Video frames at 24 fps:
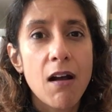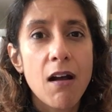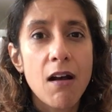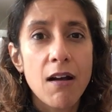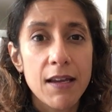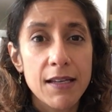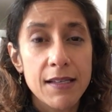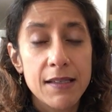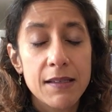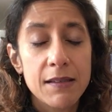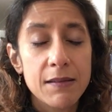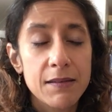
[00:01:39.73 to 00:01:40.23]
I
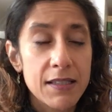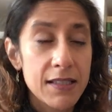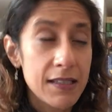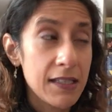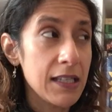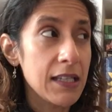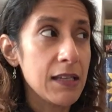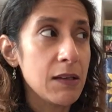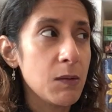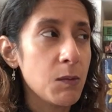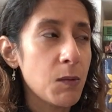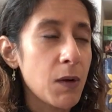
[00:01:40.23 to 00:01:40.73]

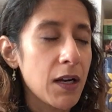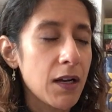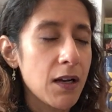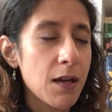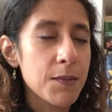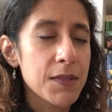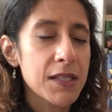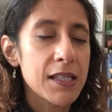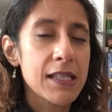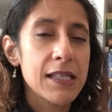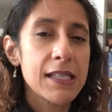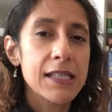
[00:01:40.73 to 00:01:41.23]
see when it
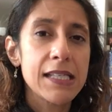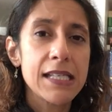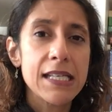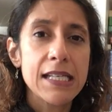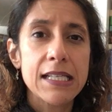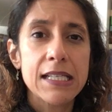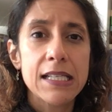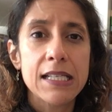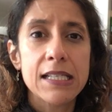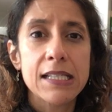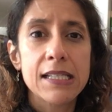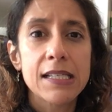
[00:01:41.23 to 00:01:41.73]
comes to the
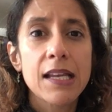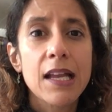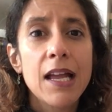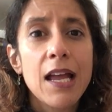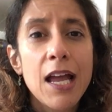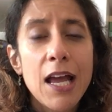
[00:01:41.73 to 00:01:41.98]
seasons.